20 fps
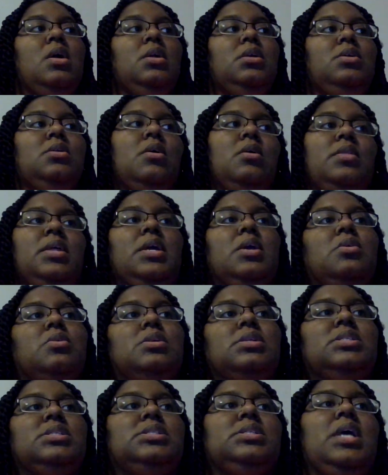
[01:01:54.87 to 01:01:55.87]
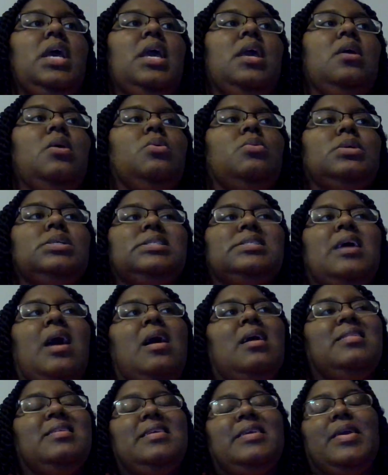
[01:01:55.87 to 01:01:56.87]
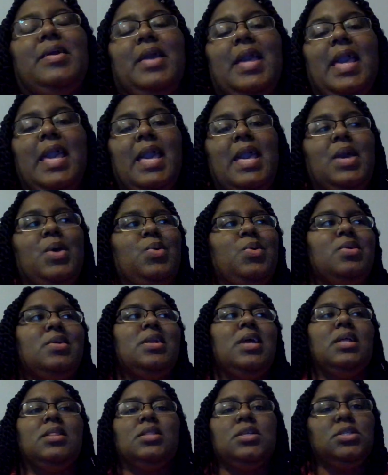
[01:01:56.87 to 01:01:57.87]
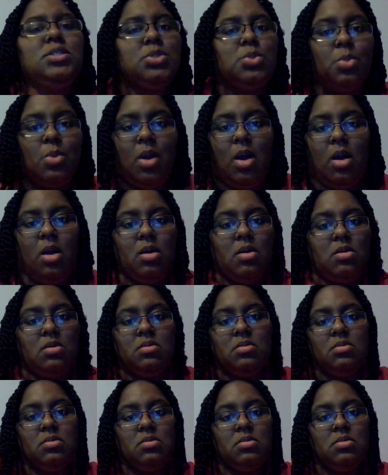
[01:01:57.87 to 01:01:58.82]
you know they're going to say oh it's all in your head or nothing's wrong